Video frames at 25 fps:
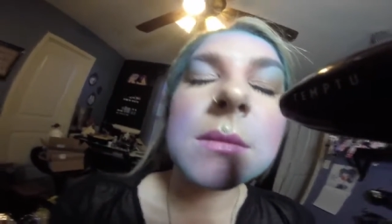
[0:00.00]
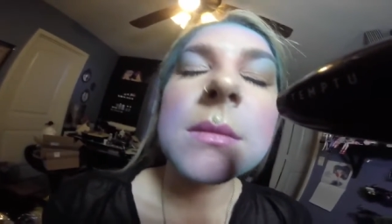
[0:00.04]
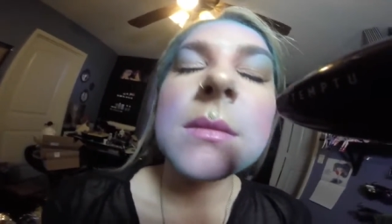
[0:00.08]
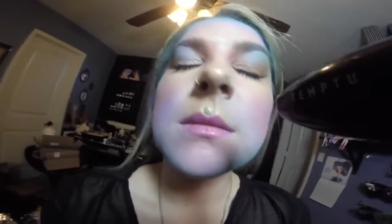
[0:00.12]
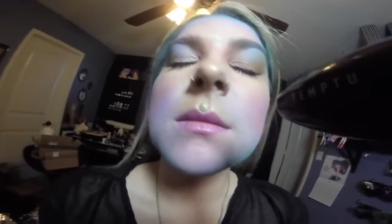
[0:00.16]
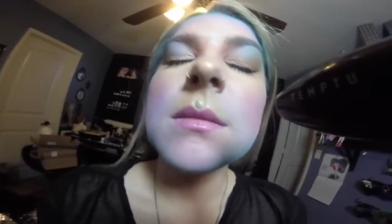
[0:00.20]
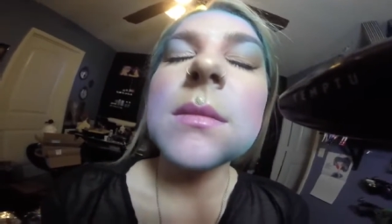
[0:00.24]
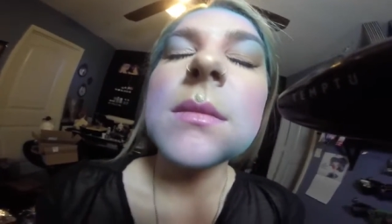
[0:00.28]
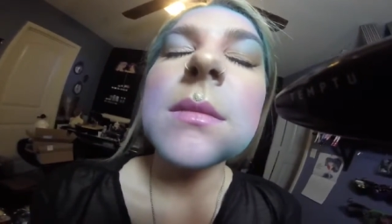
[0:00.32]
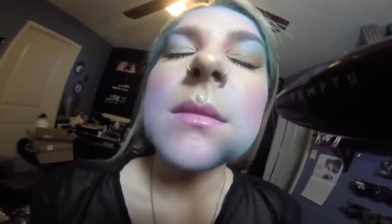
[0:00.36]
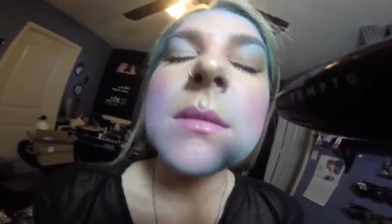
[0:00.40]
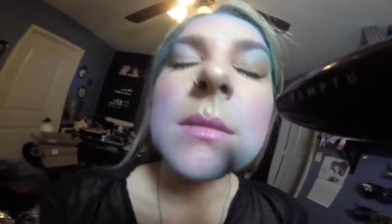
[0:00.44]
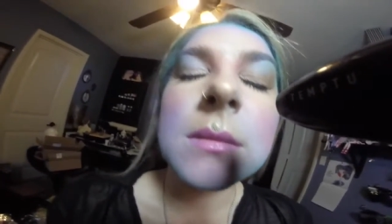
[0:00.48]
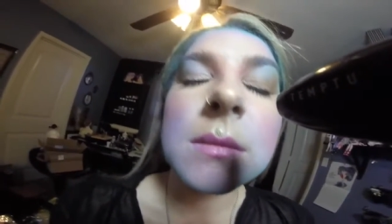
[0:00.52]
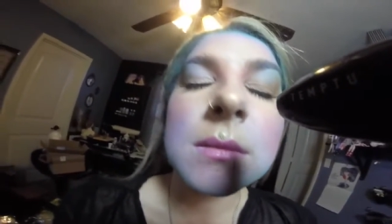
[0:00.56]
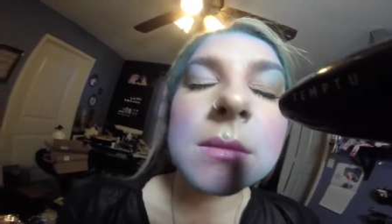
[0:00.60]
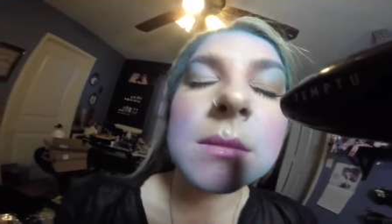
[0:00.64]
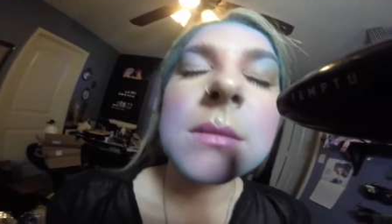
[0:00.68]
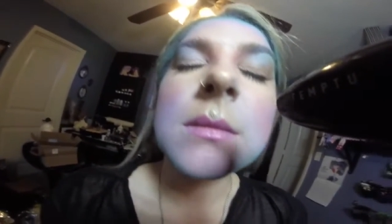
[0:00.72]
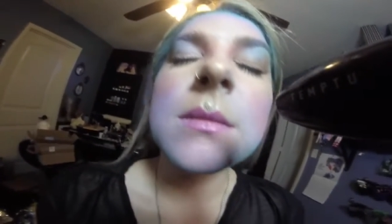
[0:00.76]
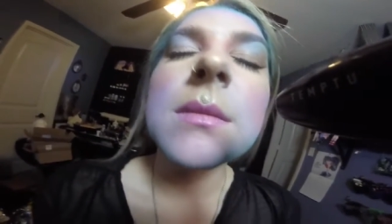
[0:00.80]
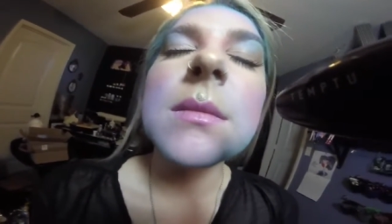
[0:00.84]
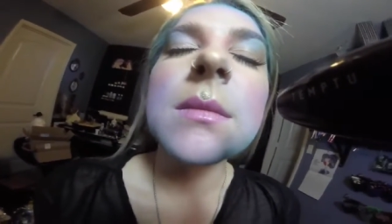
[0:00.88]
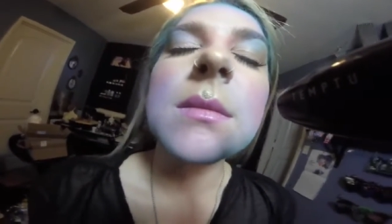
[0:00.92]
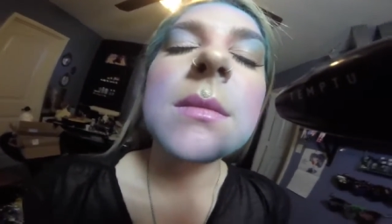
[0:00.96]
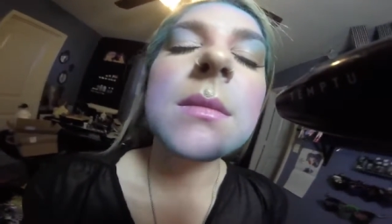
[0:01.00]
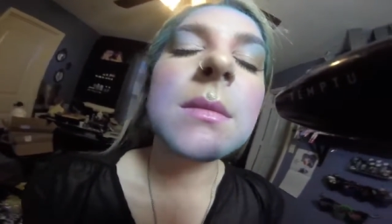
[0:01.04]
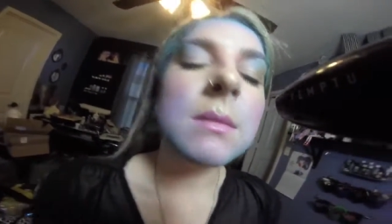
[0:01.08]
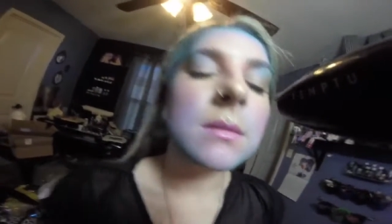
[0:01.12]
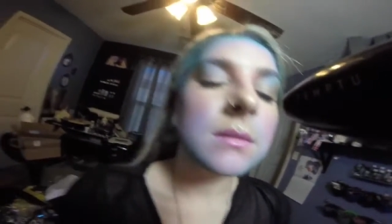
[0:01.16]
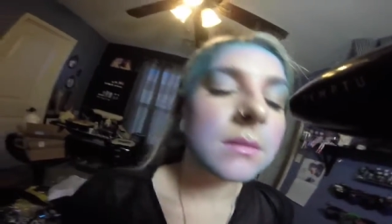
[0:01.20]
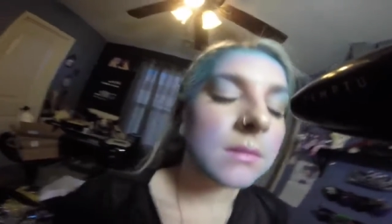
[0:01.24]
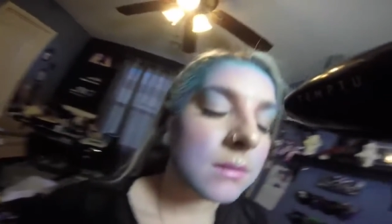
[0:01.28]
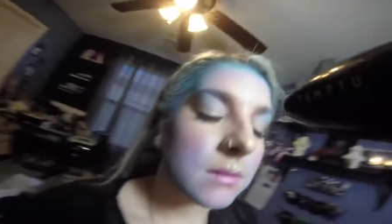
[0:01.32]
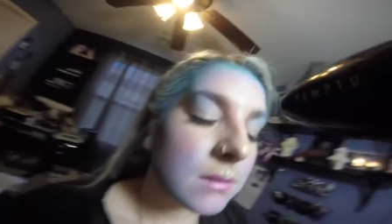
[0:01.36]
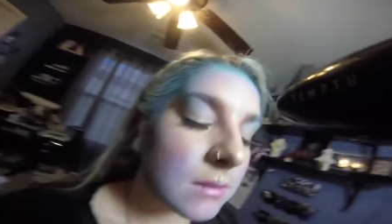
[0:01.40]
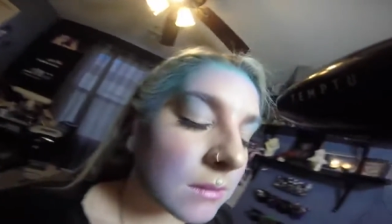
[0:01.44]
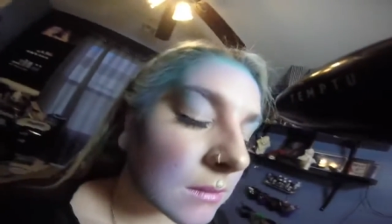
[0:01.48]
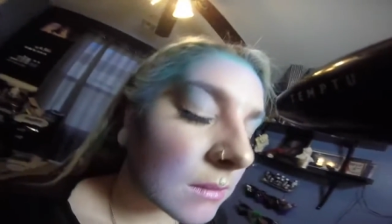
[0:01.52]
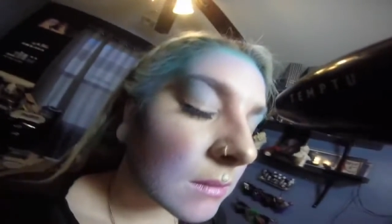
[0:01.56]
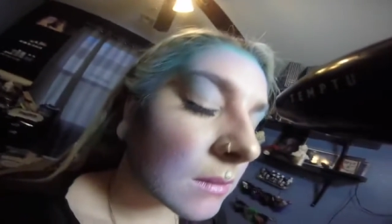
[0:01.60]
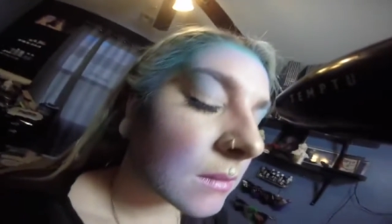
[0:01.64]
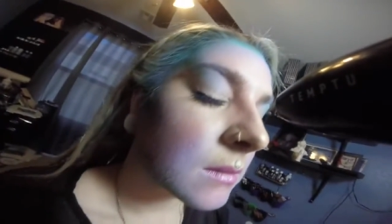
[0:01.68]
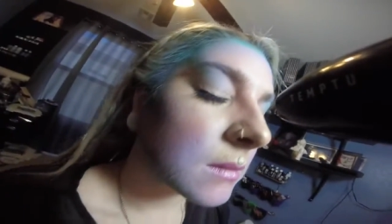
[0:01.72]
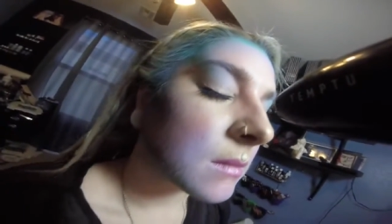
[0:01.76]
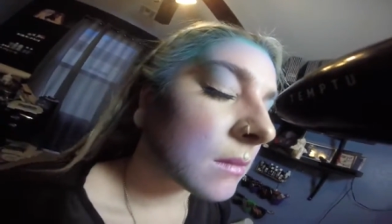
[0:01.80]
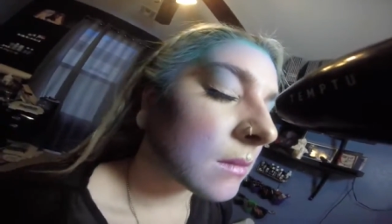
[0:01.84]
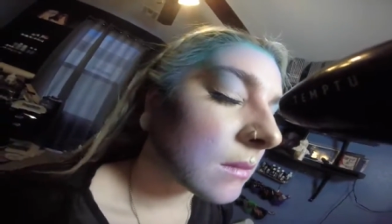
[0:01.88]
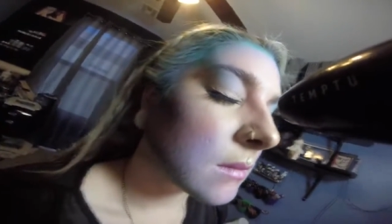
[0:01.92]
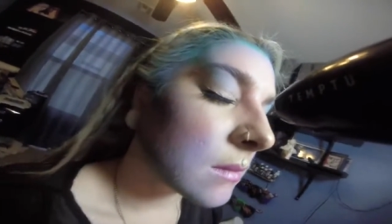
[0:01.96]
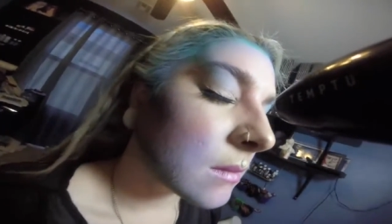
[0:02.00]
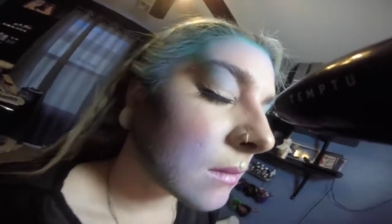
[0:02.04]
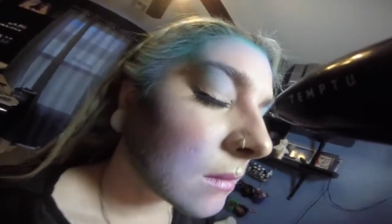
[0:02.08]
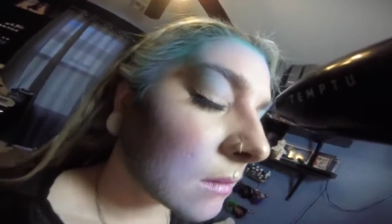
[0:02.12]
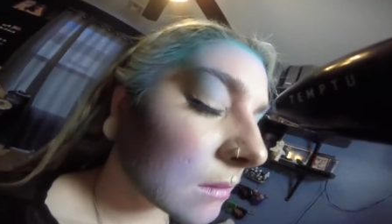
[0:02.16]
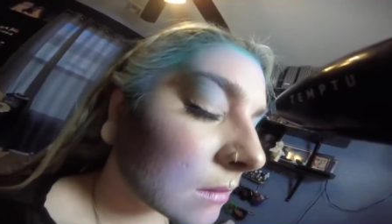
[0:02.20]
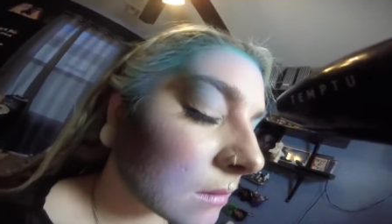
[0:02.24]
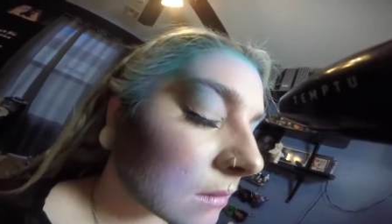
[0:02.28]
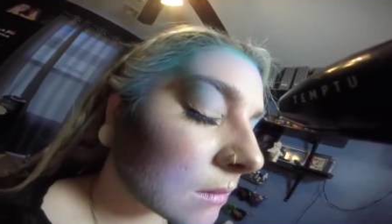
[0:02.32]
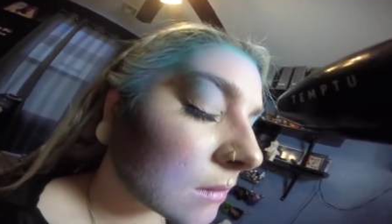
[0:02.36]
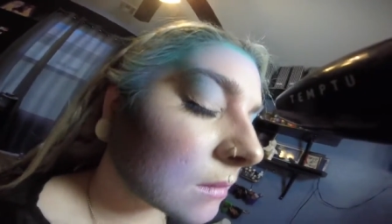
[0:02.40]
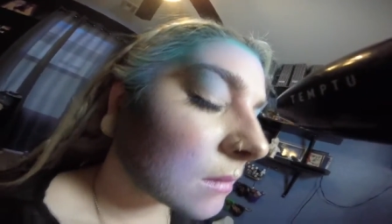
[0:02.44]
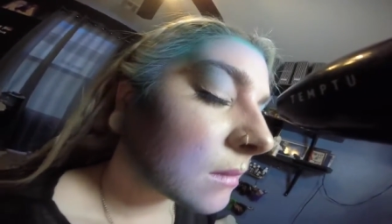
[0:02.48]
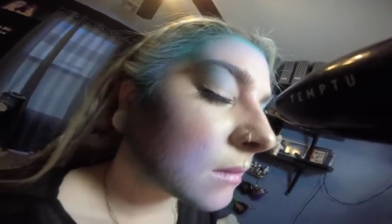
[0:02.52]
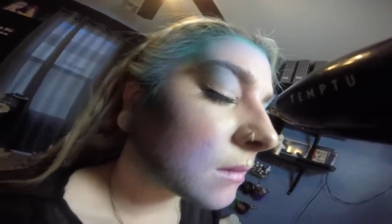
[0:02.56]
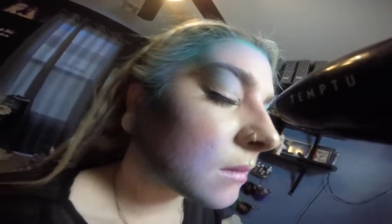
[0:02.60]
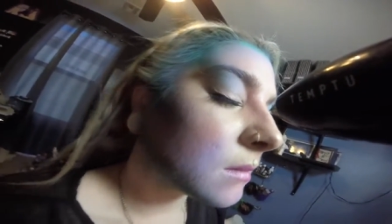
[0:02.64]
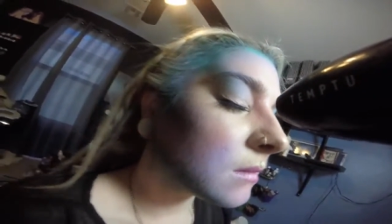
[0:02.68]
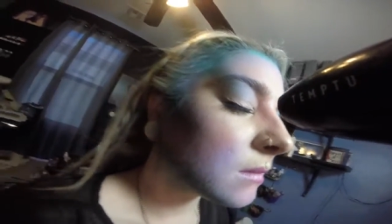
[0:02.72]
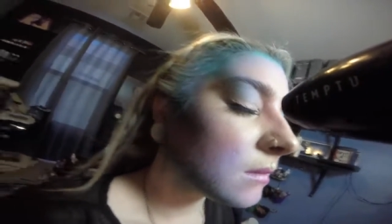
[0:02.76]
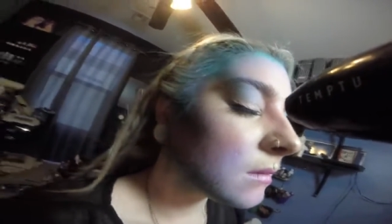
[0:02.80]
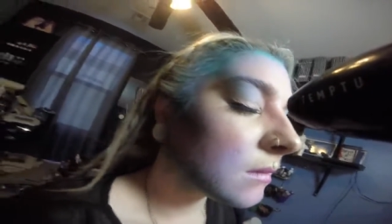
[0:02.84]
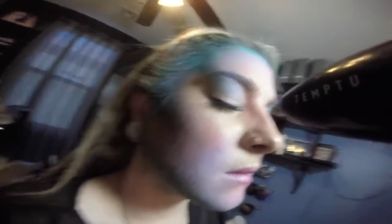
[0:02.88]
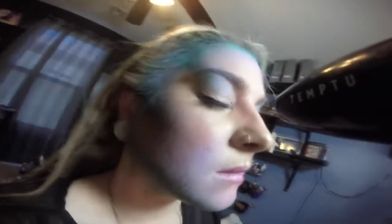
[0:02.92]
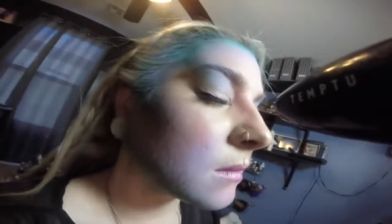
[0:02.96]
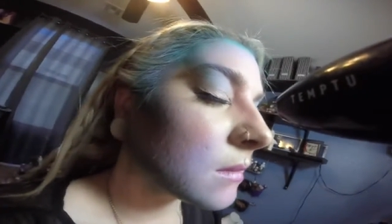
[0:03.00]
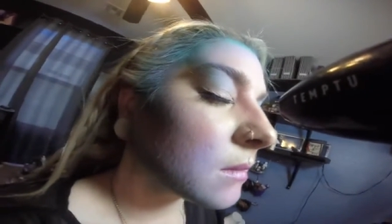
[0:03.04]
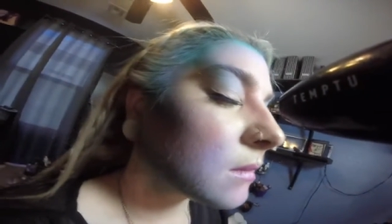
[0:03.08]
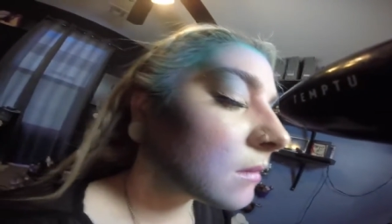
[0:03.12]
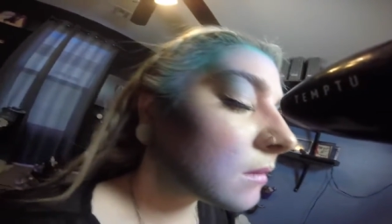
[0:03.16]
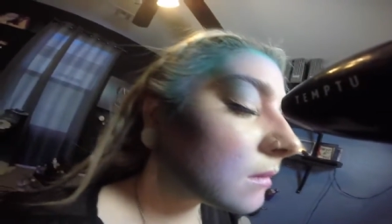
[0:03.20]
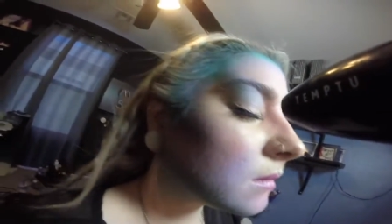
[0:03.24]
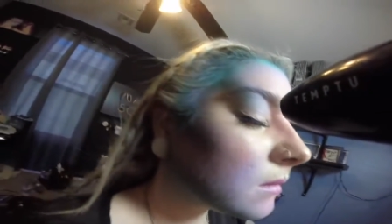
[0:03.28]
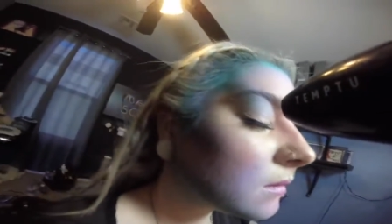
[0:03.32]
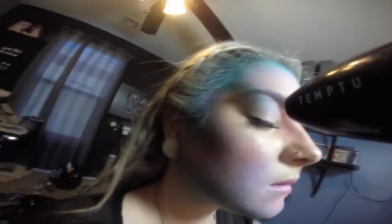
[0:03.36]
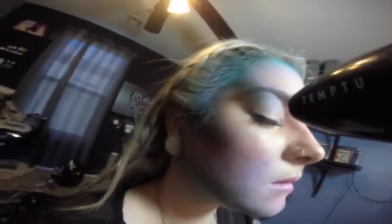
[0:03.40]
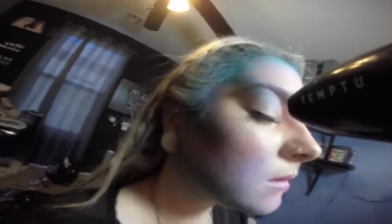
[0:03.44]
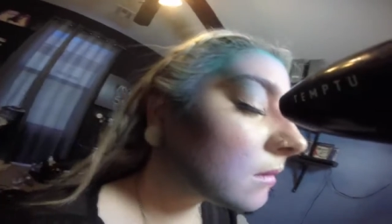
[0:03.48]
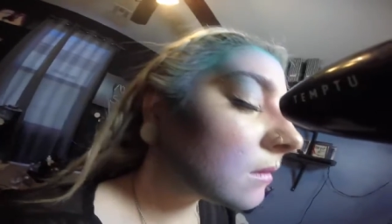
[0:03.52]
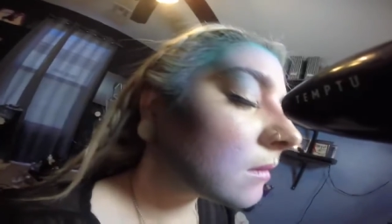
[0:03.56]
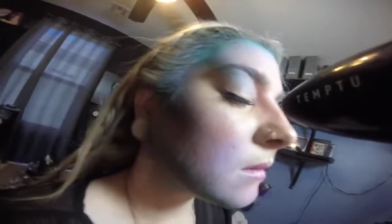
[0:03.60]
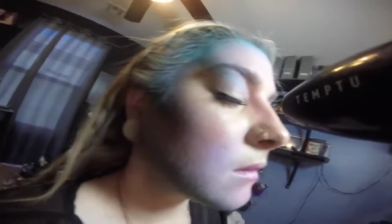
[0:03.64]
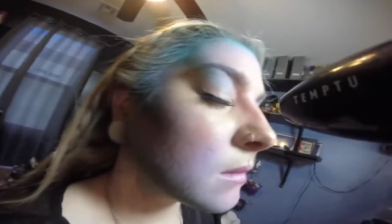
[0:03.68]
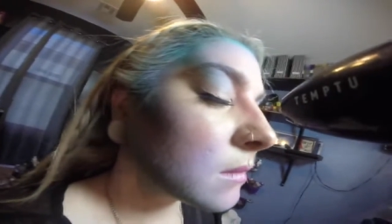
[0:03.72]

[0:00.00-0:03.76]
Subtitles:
or face paints or monster creations